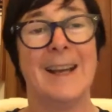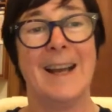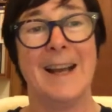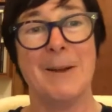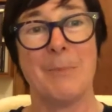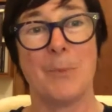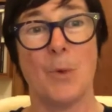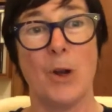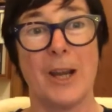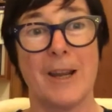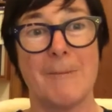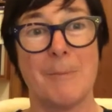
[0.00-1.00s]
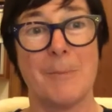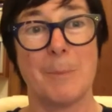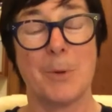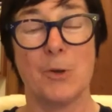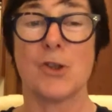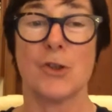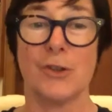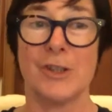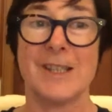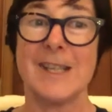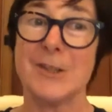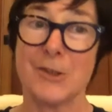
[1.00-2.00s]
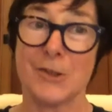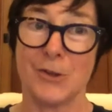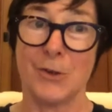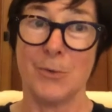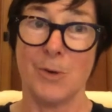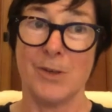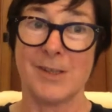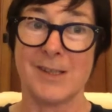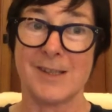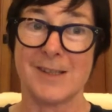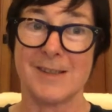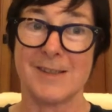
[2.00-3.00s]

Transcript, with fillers: Um, what Bill Shorten didn't do was,